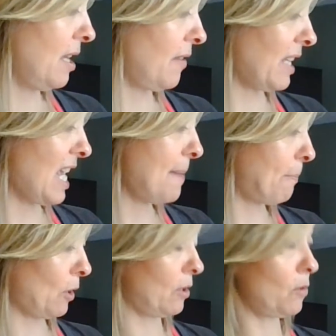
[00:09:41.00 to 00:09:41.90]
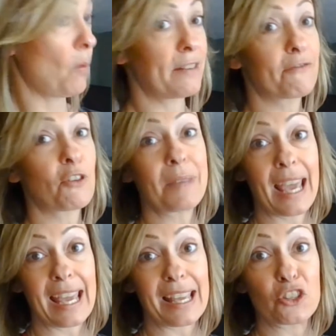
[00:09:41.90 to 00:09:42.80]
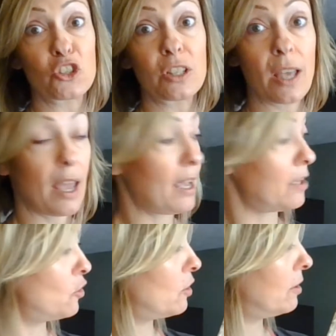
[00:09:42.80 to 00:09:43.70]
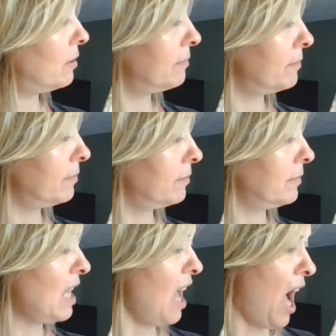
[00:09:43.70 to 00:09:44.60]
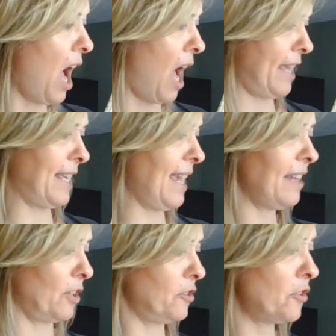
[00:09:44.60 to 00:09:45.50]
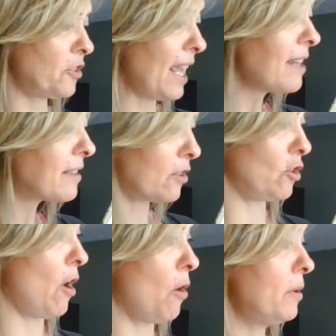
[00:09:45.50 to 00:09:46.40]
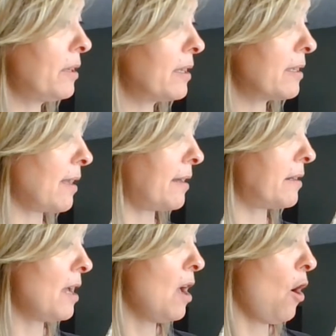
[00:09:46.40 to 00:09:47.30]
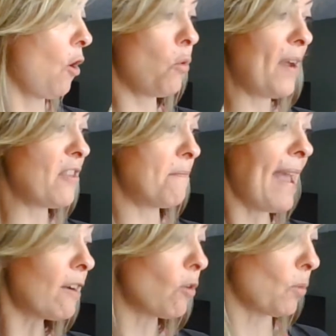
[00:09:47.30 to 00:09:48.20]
The keeper went from cage to cage. "I can't understand it, Joe," he said. "When the mayor